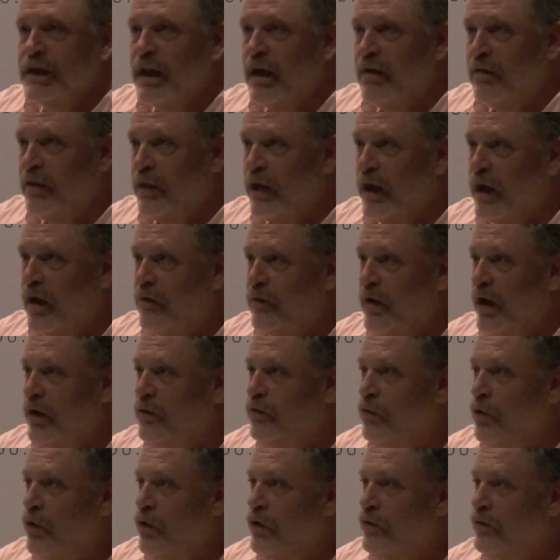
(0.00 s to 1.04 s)
and I think I've had
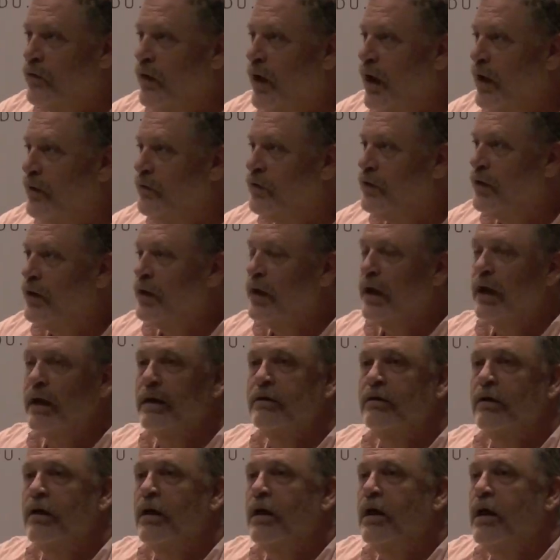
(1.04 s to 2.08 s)
four or five
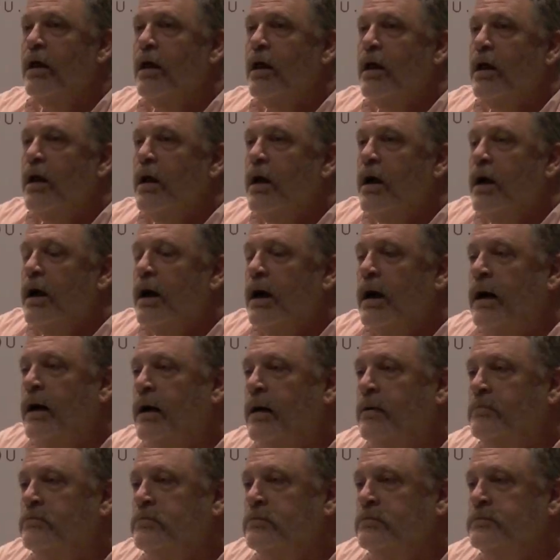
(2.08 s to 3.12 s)
tonight.
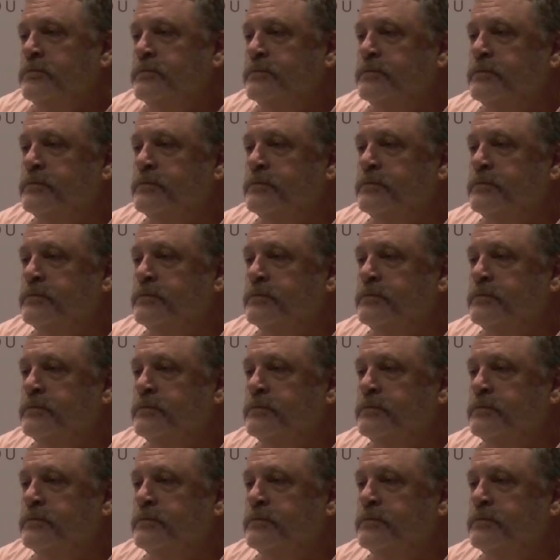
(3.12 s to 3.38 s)
Um,